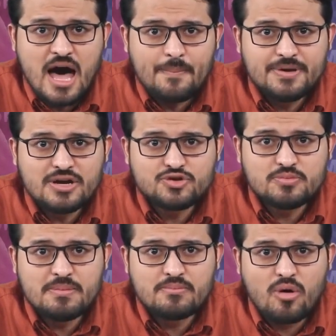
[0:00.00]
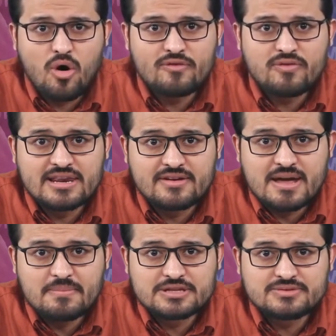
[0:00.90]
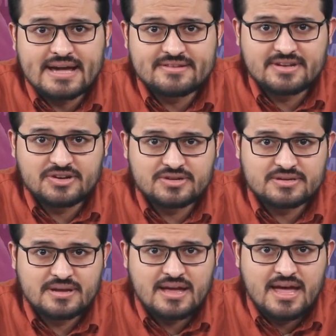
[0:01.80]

appear to be more vulnerable to extinction.